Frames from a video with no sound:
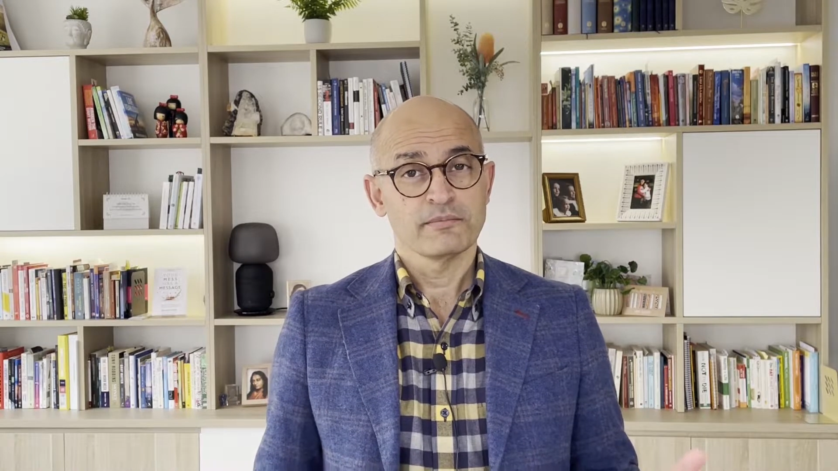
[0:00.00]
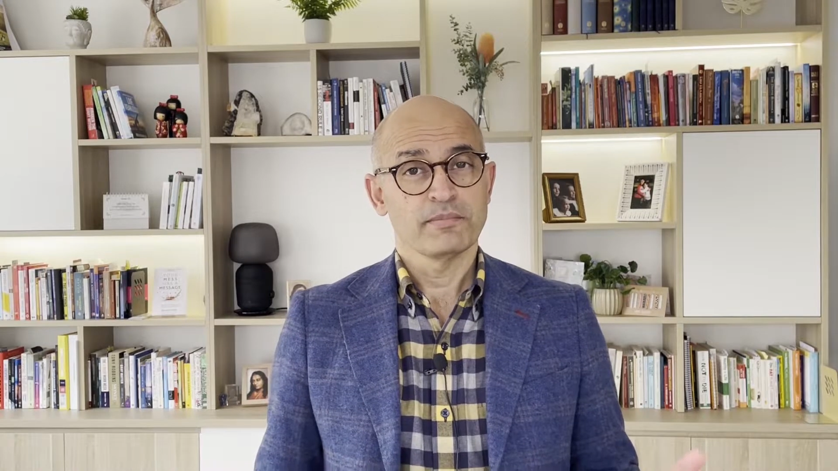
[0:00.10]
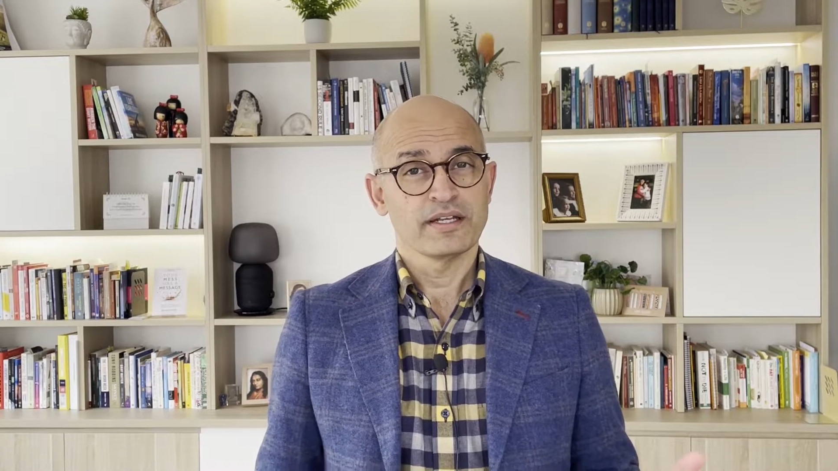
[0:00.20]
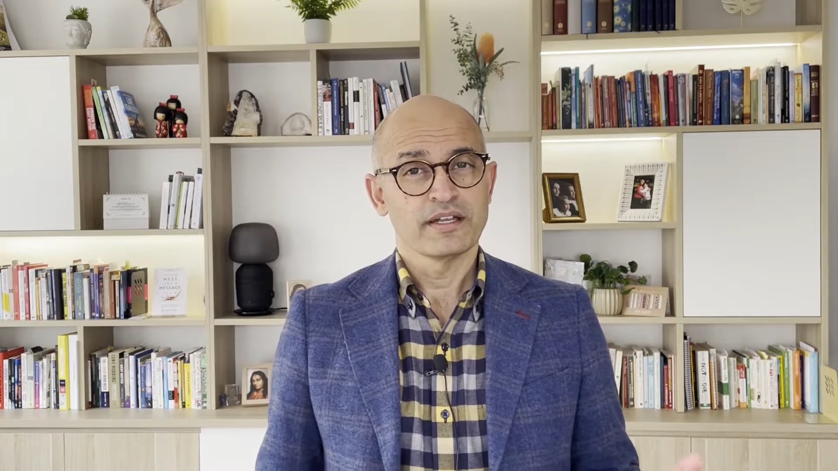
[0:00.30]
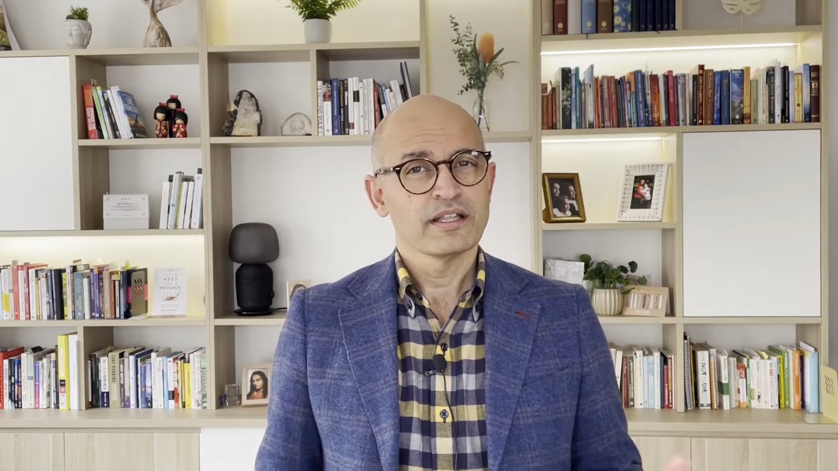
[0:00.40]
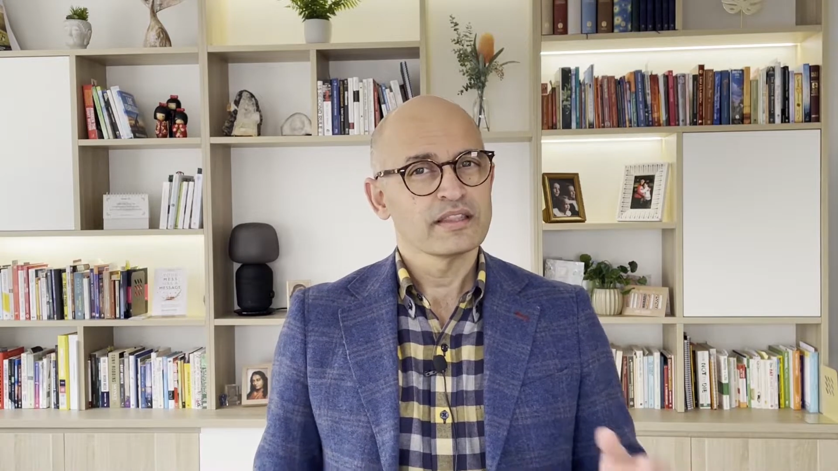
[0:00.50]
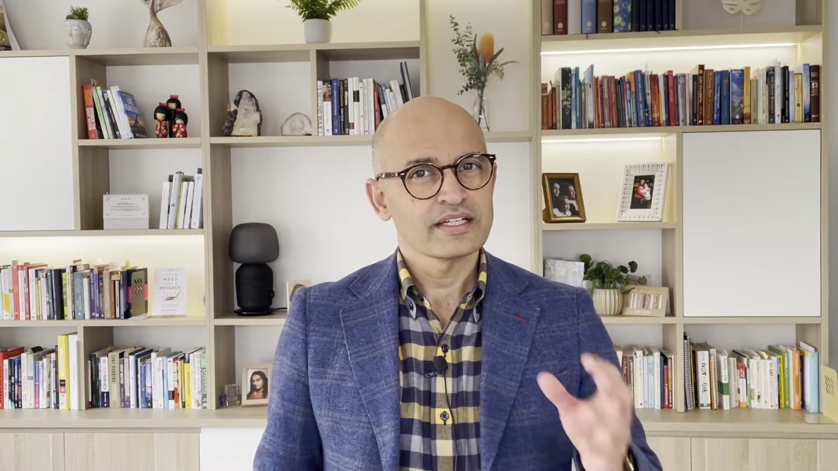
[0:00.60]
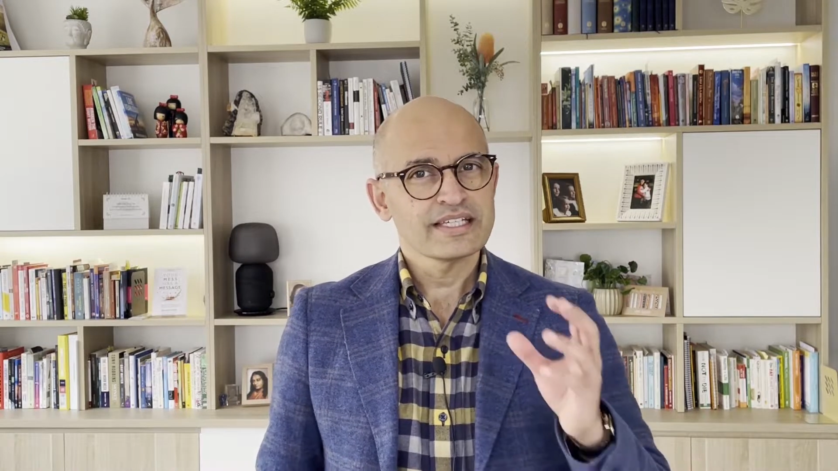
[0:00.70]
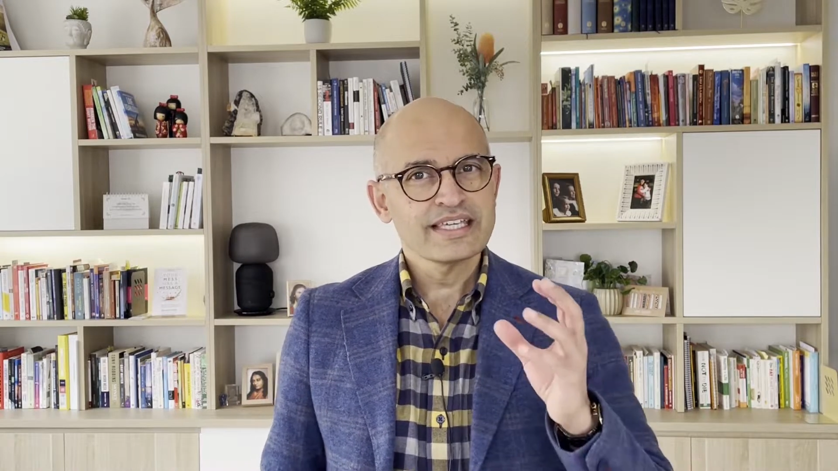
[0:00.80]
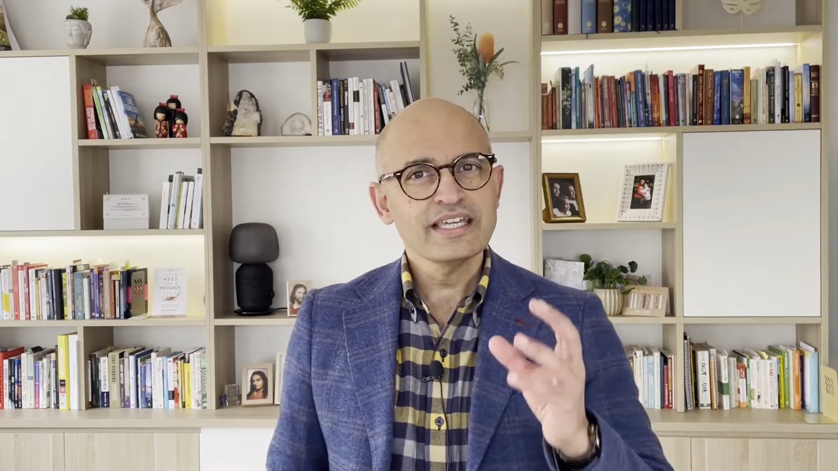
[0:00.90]
but the
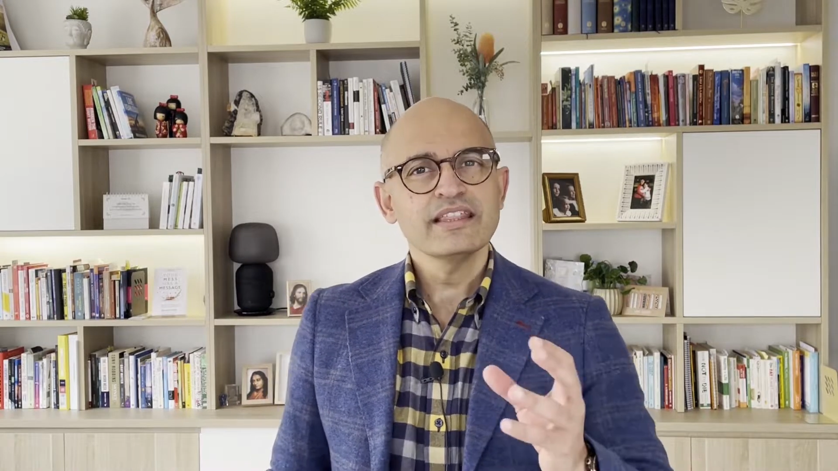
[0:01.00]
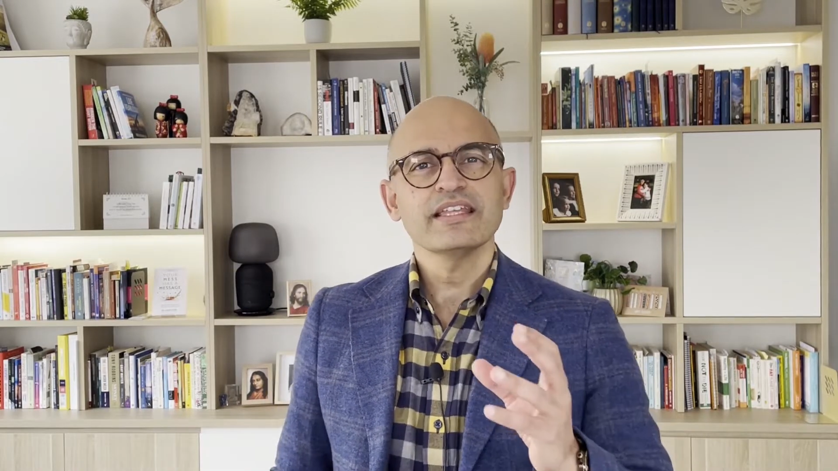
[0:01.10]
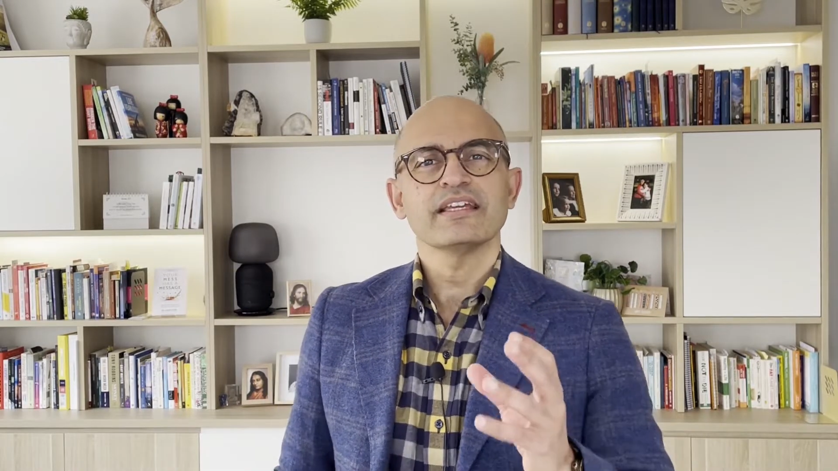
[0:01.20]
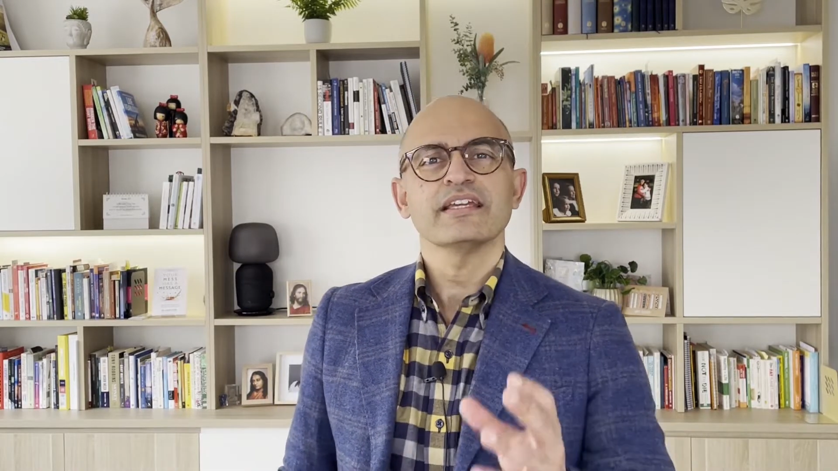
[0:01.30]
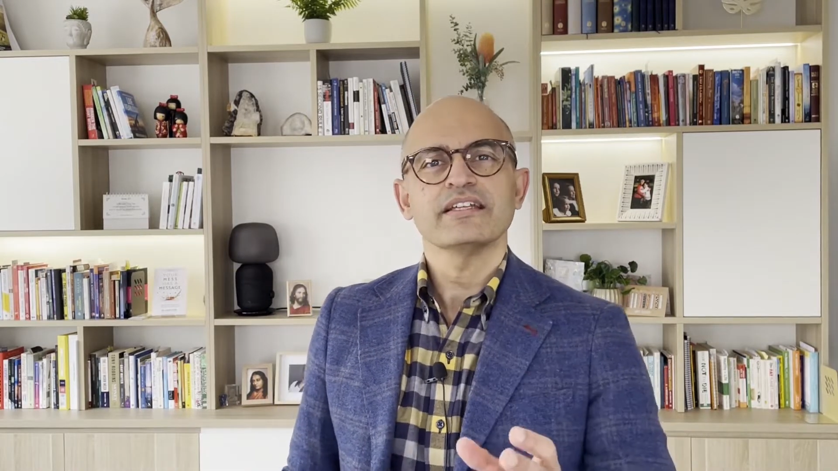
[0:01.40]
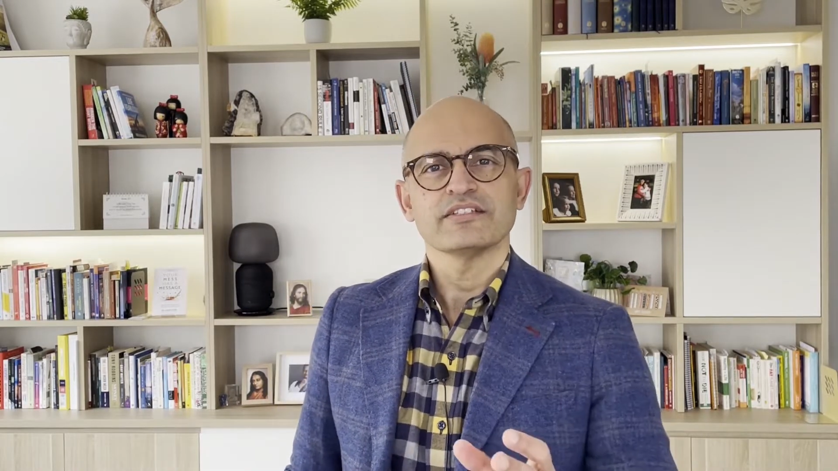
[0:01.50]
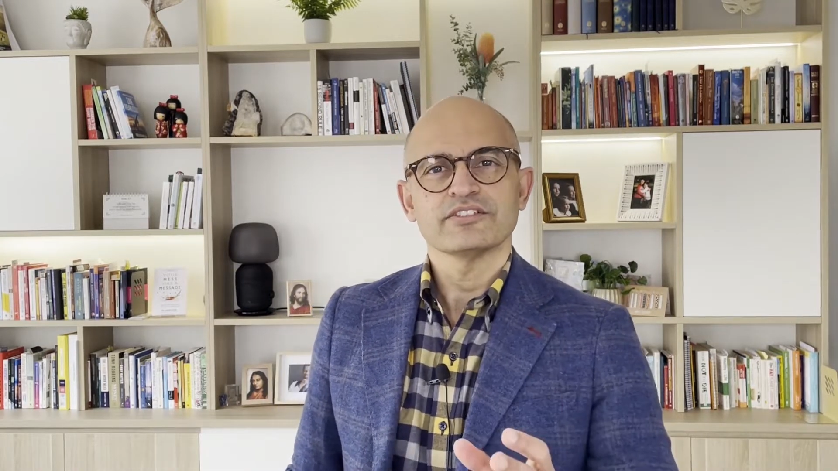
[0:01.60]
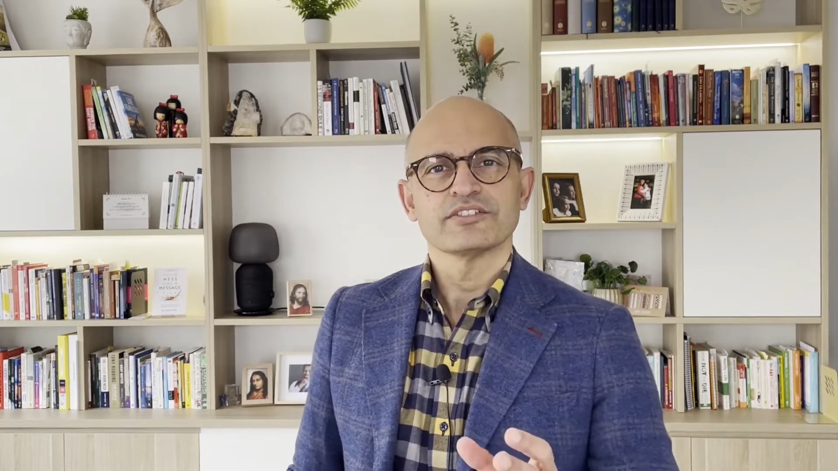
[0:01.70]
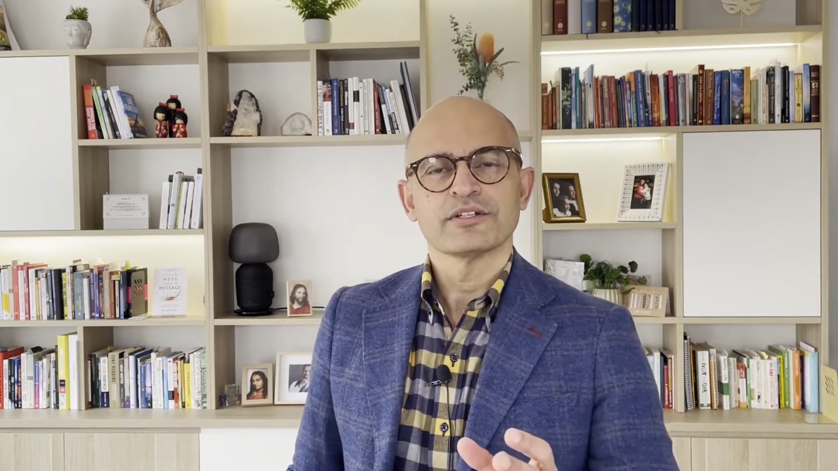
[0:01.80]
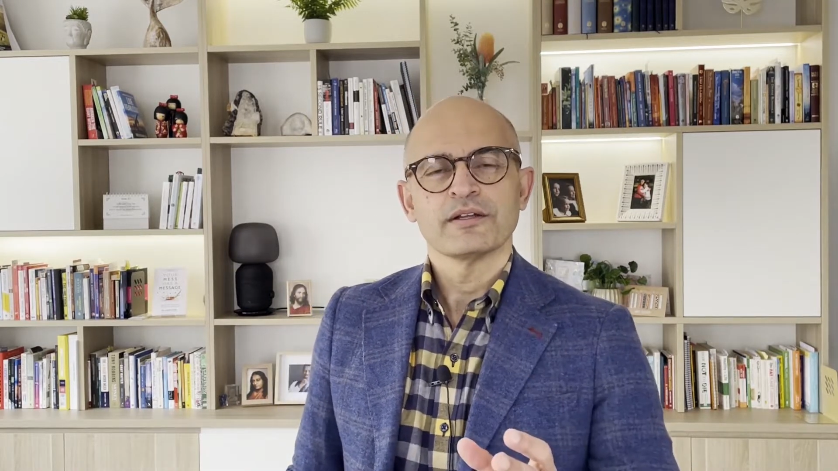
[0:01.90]
key thing
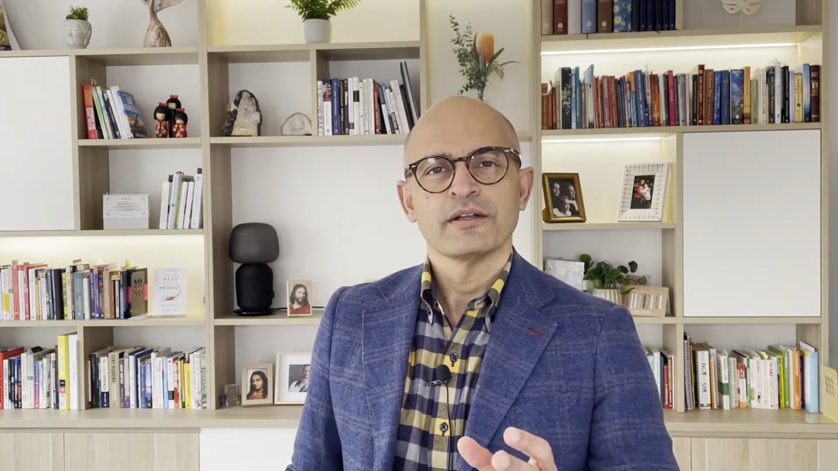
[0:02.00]
is